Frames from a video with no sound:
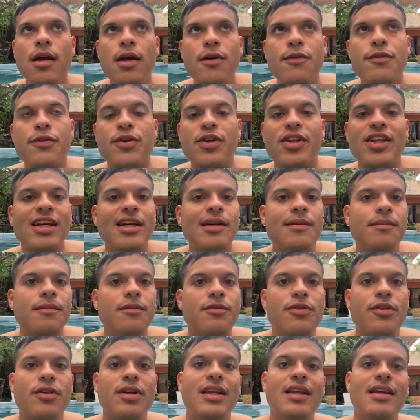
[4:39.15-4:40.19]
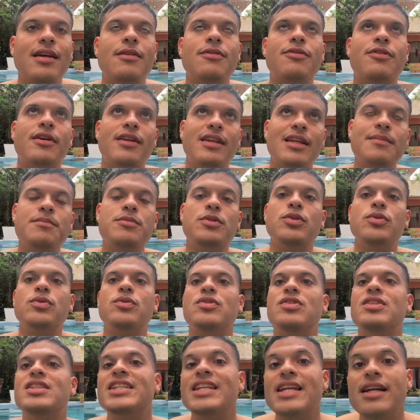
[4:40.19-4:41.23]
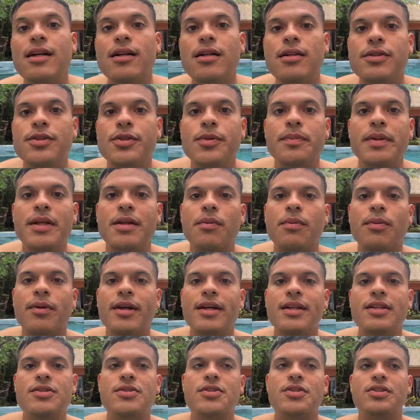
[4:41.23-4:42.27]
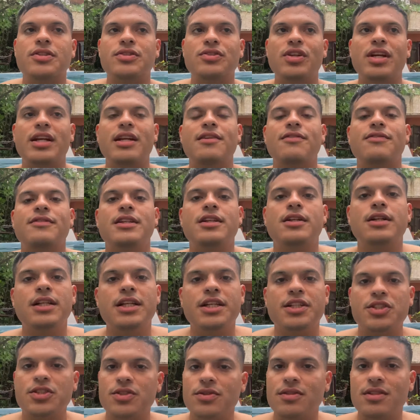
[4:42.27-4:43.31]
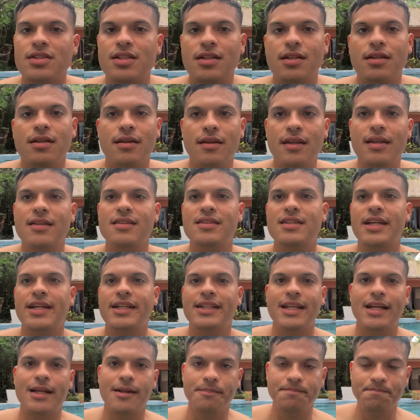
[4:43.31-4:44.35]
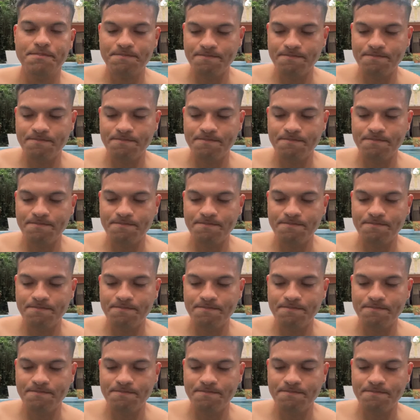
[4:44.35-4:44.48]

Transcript: for them to sell to big brands or their NFT collections and things like that.